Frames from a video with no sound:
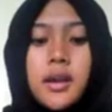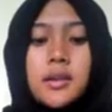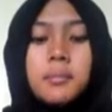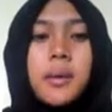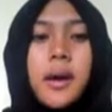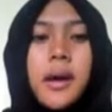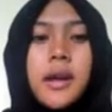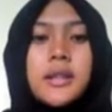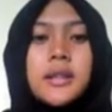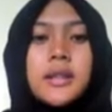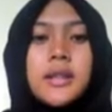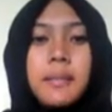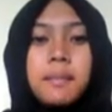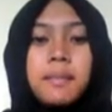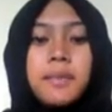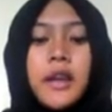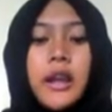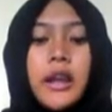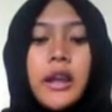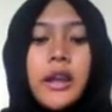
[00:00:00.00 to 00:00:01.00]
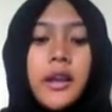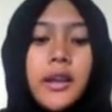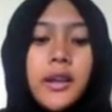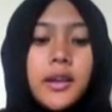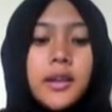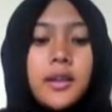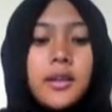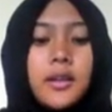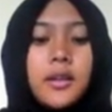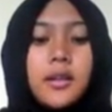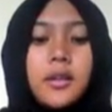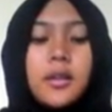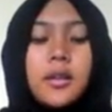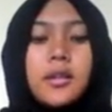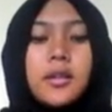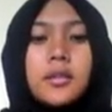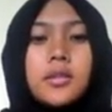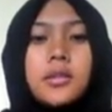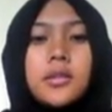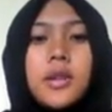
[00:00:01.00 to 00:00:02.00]
and buy something.
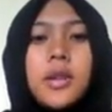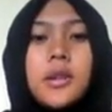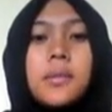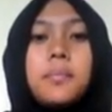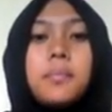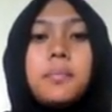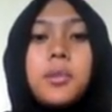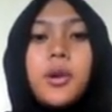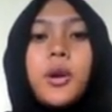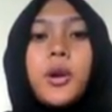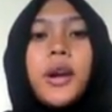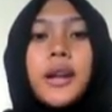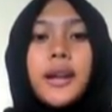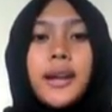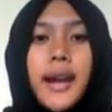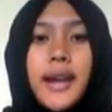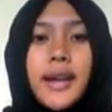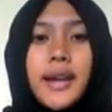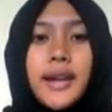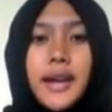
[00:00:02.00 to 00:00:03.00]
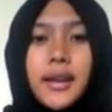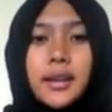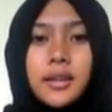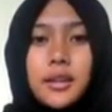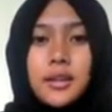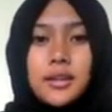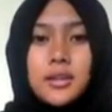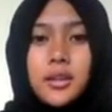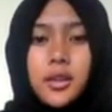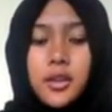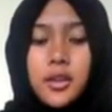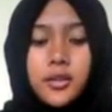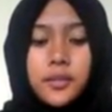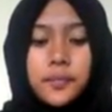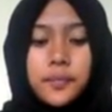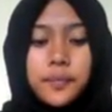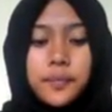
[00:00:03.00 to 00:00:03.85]
3. Book a night at resort.